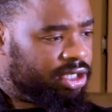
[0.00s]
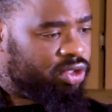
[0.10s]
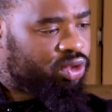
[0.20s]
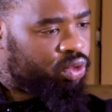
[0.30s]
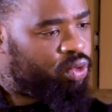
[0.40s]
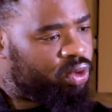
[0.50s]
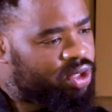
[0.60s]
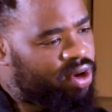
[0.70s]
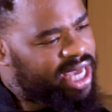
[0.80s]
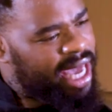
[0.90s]
to,
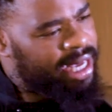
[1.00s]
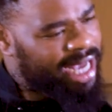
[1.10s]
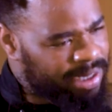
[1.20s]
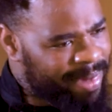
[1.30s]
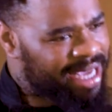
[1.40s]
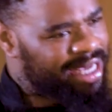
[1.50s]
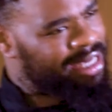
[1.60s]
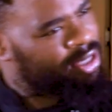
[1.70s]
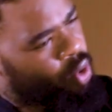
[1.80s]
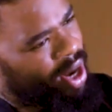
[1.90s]
okay, can money
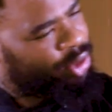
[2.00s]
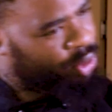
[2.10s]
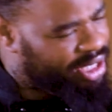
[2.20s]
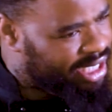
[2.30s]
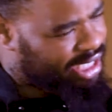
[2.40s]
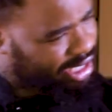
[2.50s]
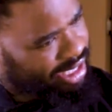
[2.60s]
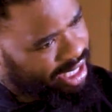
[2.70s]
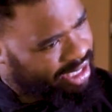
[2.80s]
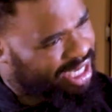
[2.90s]
go through this
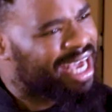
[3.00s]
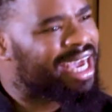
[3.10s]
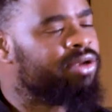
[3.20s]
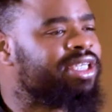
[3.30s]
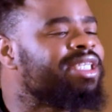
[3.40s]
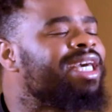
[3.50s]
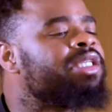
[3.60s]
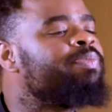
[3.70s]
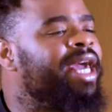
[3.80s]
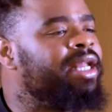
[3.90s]
and this? Can you just
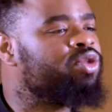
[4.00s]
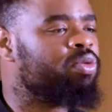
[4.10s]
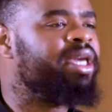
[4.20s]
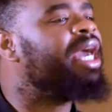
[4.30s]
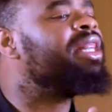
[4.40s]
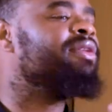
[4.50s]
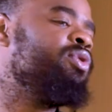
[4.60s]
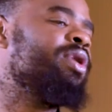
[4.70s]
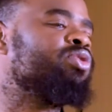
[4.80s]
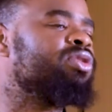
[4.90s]
explain to me and the
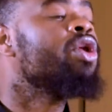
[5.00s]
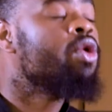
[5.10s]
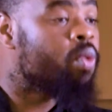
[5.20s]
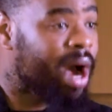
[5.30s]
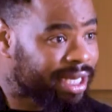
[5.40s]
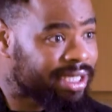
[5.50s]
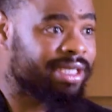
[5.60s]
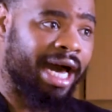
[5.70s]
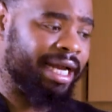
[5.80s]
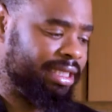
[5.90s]
viewers what is
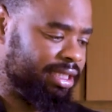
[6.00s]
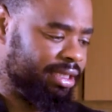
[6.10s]
that?